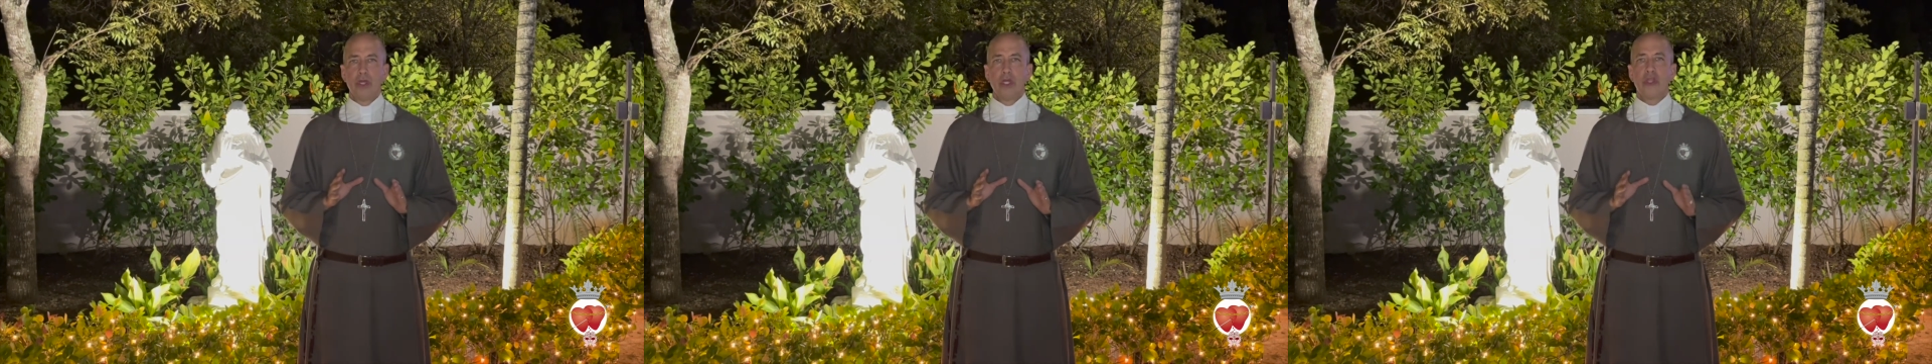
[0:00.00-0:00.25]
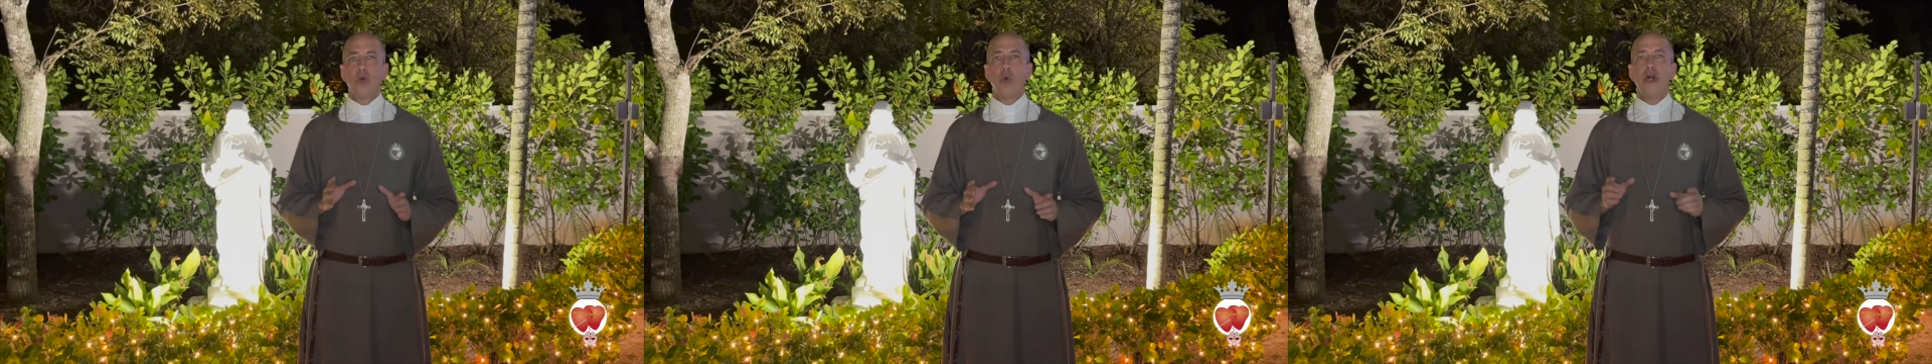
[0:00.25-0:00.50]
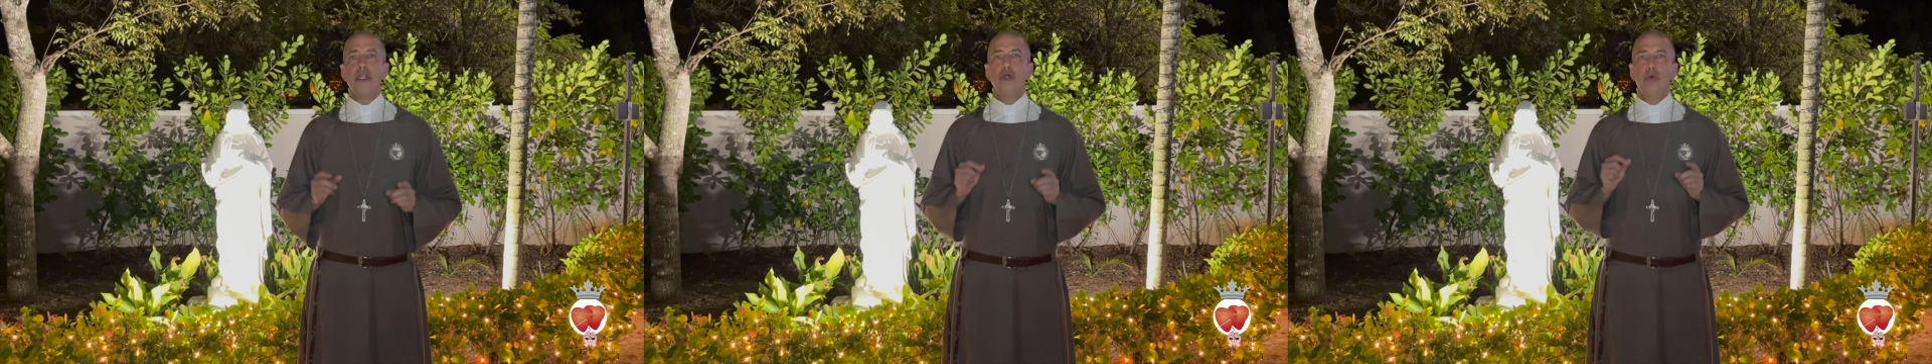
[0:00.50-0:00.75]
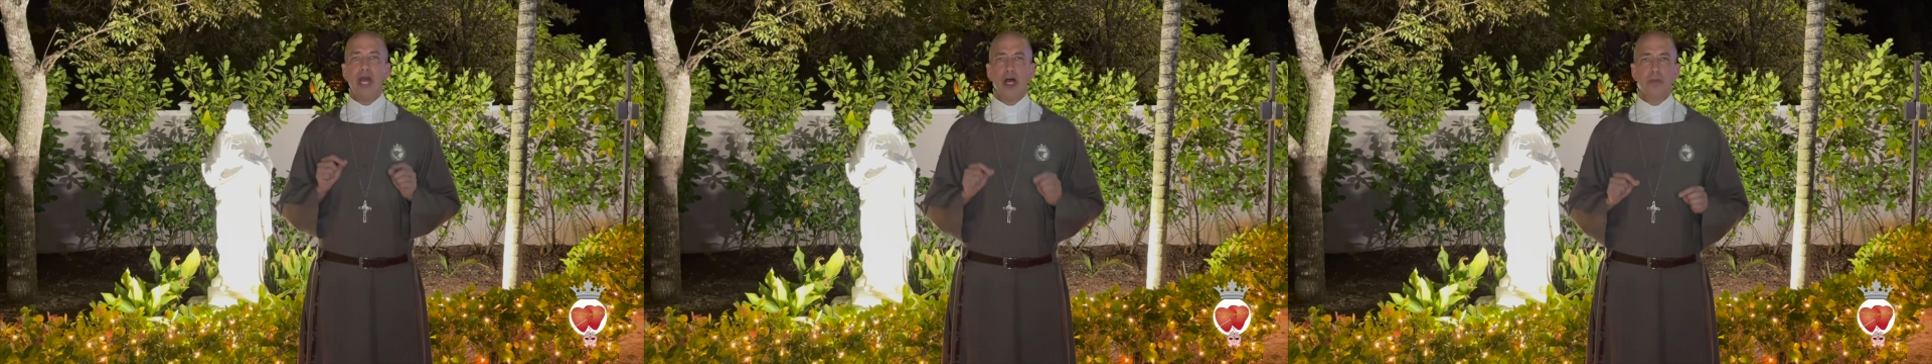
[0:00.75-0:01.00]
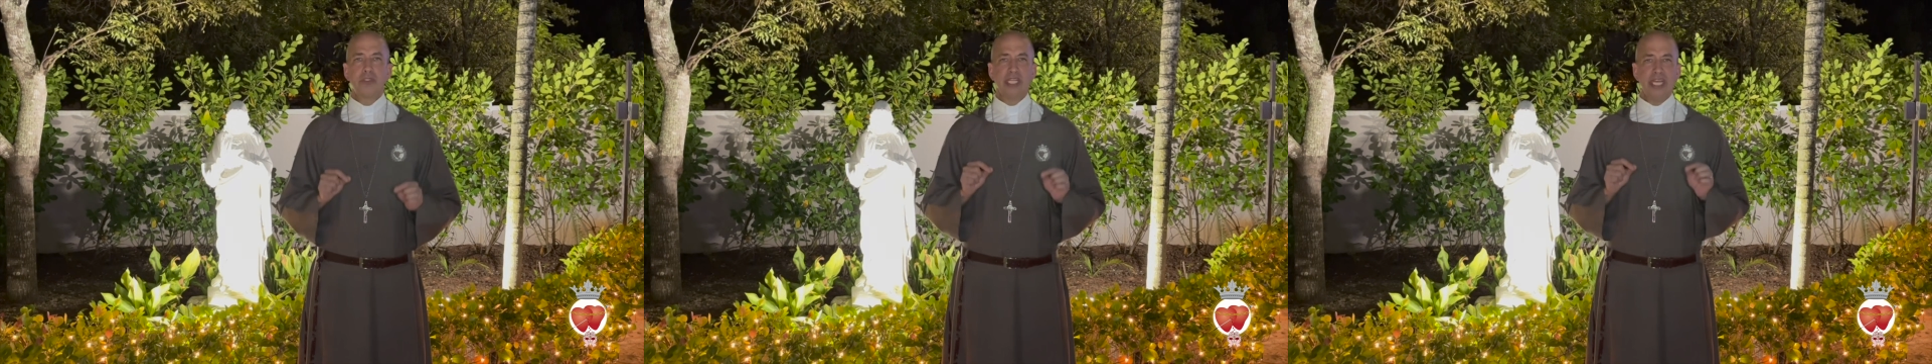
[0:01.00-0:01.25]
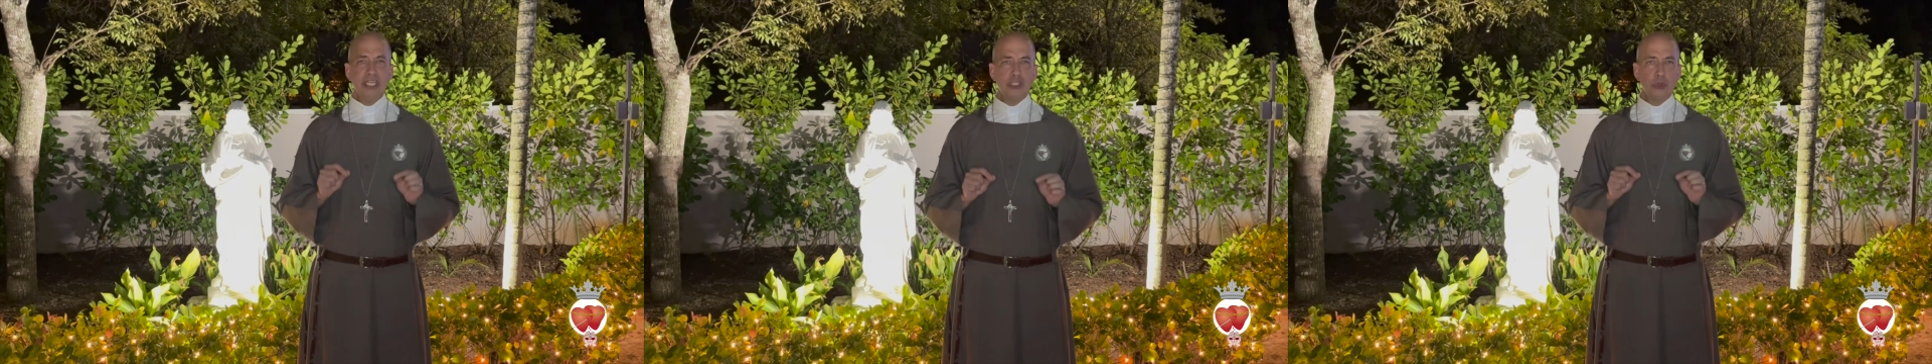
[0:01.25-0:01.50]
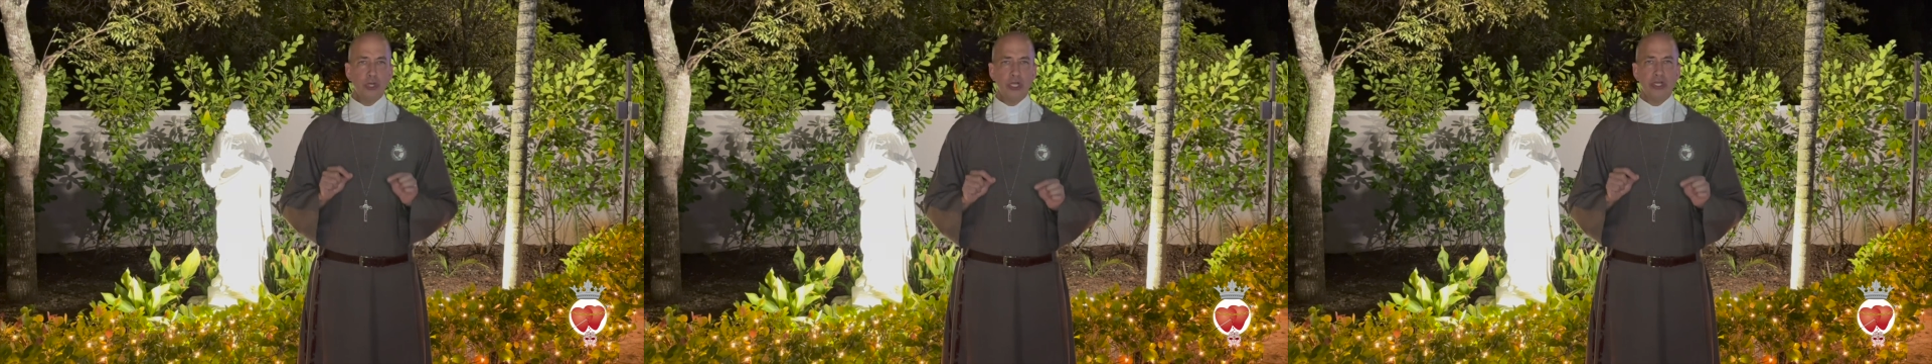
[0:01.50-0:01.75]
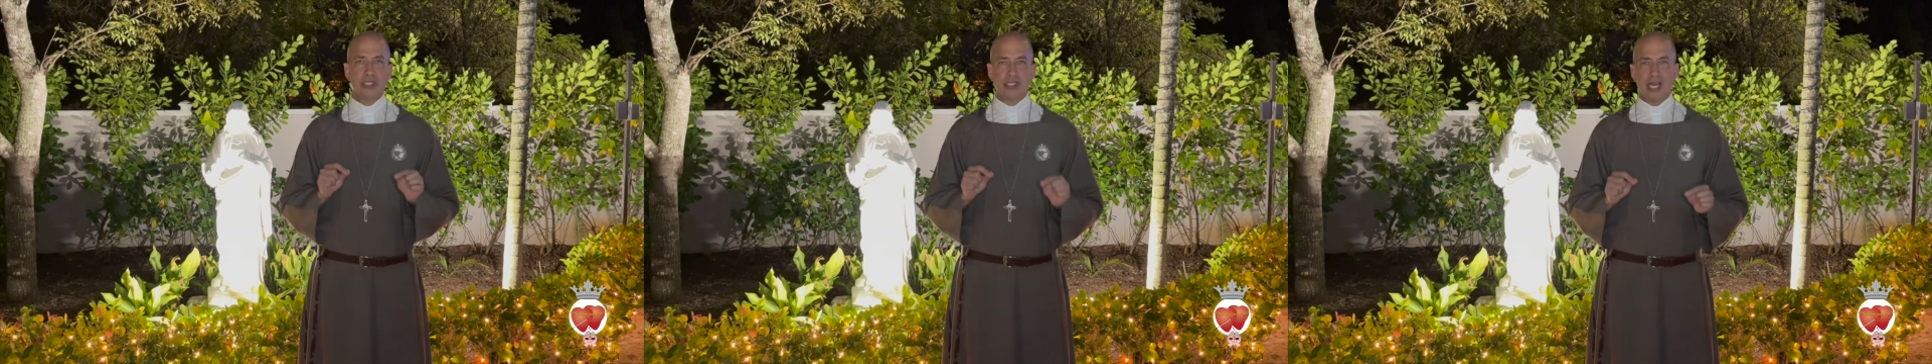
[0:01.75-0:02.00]
the one who helps Israel
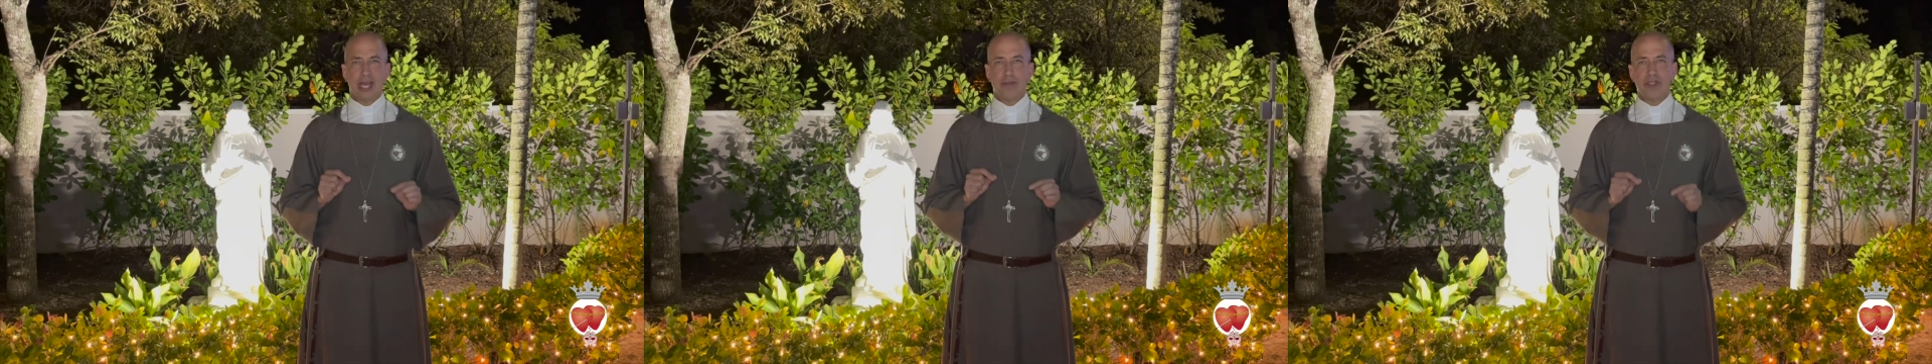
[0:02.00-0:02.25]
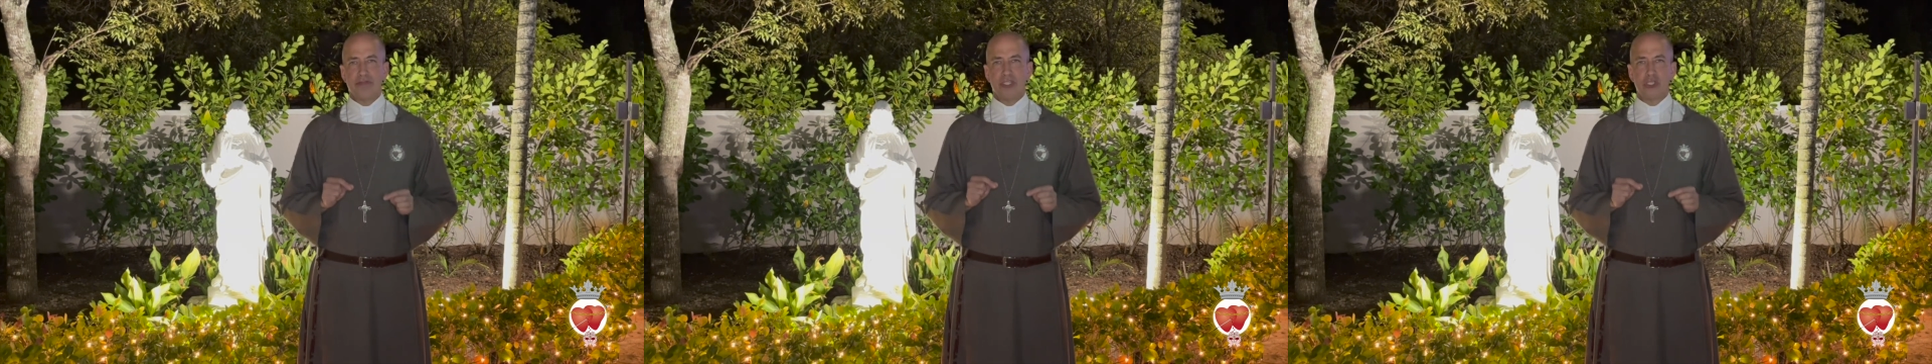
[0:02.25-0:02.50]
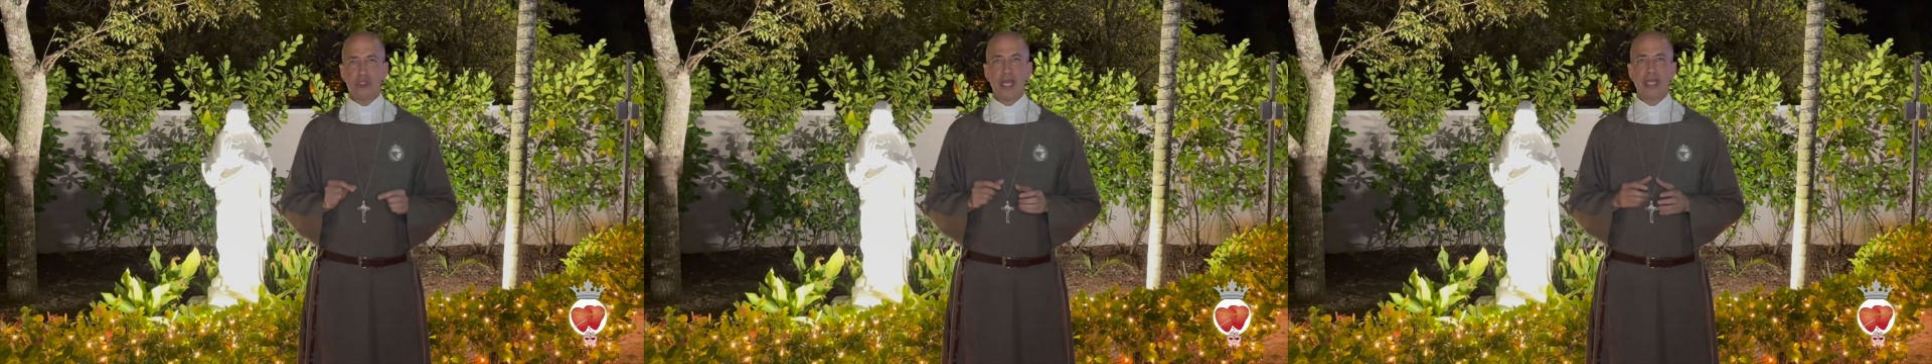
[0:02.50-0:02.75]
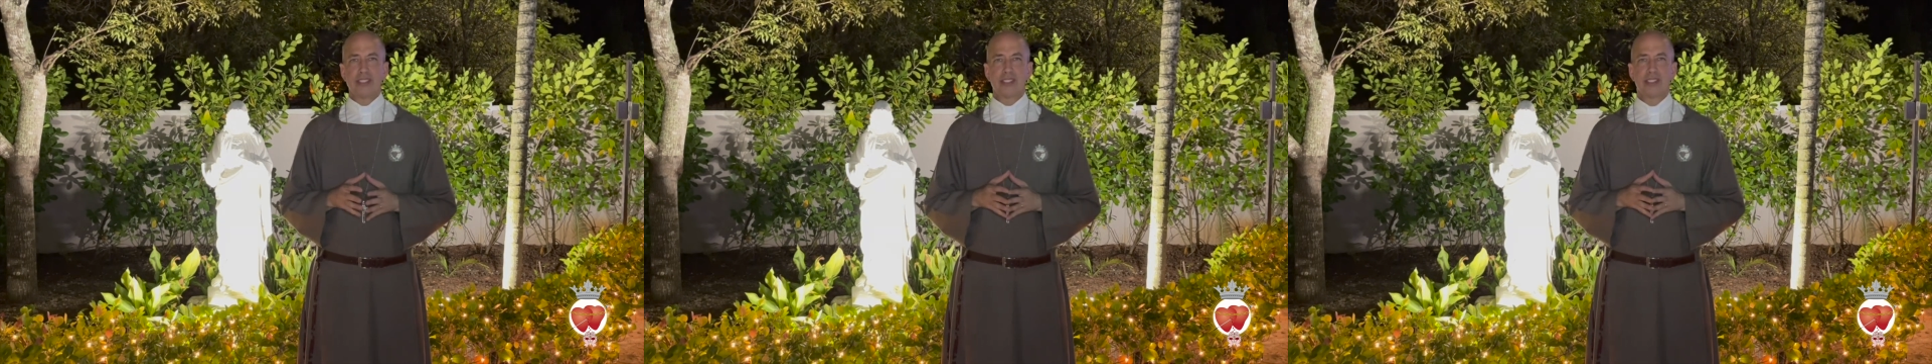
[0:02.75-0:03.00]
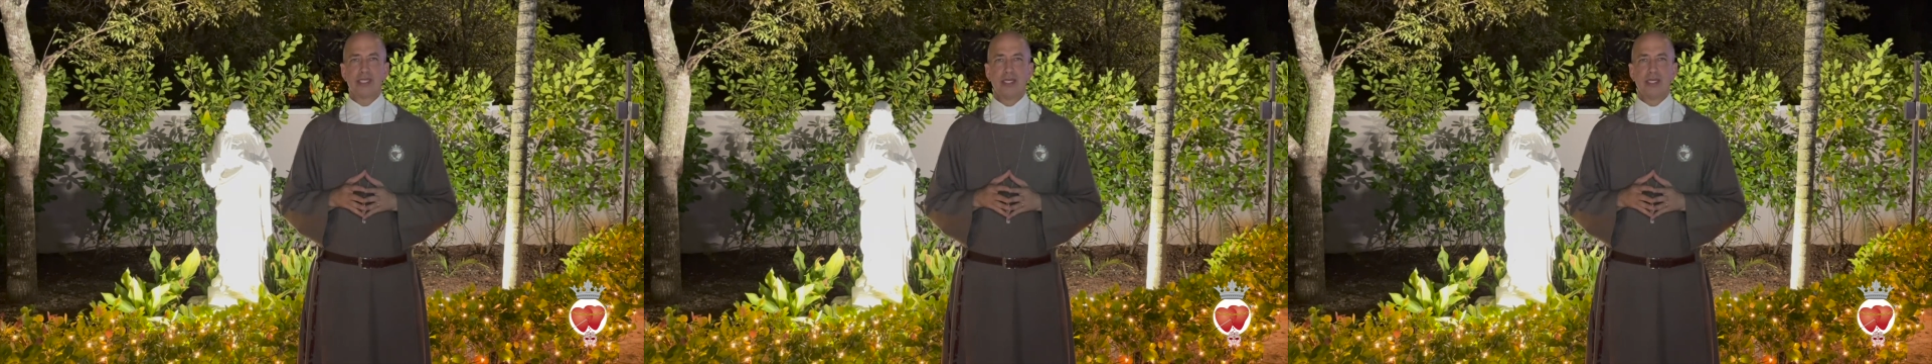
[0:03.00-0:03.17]
in times of distress.